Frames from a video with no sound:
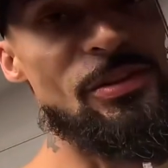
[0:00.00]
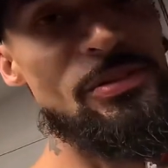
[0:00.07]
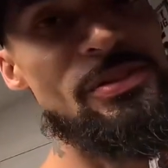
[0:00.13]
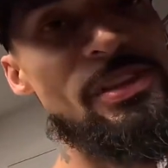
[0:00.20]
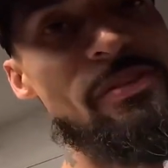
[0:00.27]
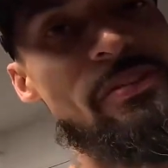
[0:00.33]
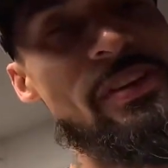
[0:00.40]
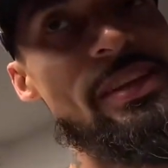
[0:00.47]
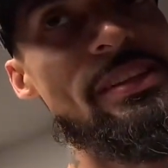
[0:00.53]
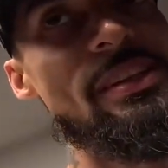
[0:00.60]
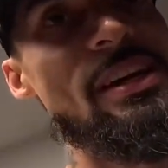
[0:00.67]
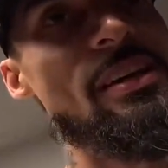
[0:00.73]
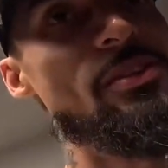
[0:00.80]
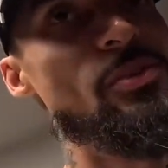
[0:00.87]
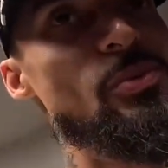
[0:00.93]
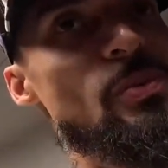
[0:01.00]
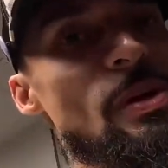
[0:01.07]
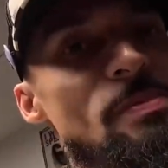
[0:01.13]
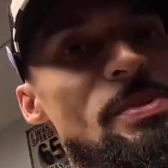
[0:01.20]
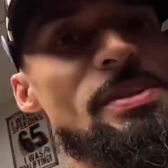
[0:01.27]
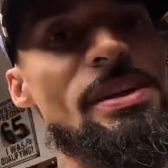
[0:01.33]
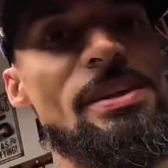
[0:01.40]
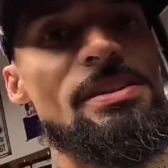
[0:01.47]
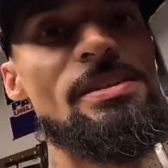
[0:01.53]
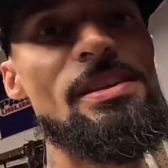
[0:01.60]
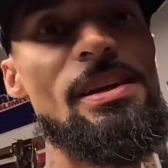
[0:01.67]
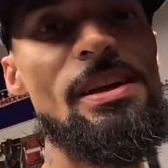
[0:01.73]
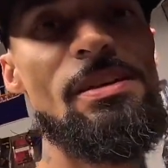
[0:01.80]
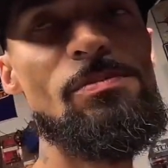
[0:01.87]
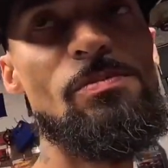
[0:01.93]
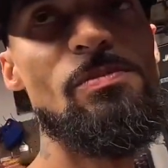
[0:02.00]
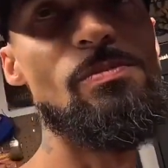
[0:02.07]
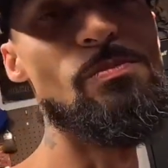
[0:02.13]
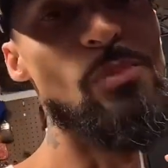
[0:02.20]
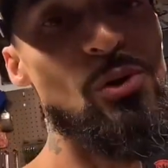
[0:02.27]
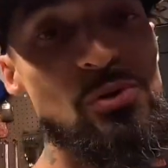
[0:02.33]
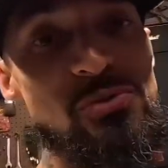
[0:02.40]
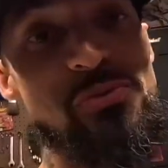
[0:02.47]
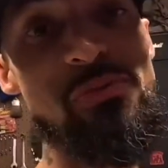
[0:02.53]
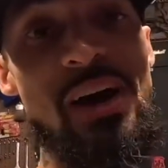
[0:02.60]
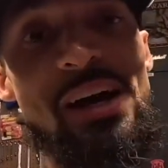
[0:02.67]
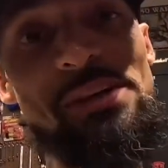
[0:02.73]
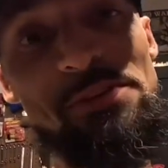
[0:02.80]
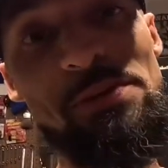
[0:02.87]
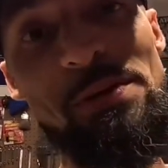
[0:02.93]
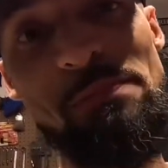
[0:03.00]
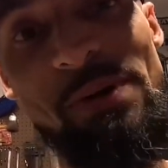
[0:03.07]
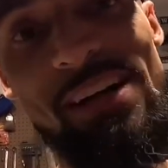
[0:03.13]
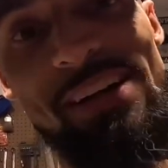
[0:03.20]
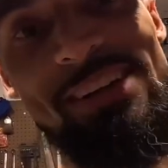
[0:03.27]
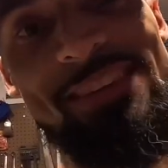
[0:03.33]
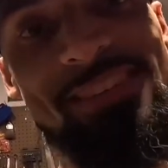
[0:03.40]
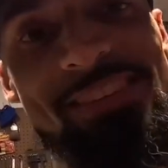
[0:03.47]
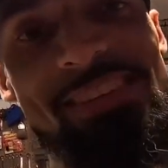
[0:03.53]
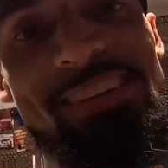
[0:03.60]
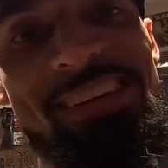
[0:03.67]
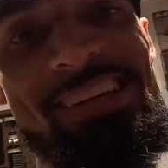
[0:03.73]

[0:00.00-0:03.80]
know stuff like that through websites. Most factory bikes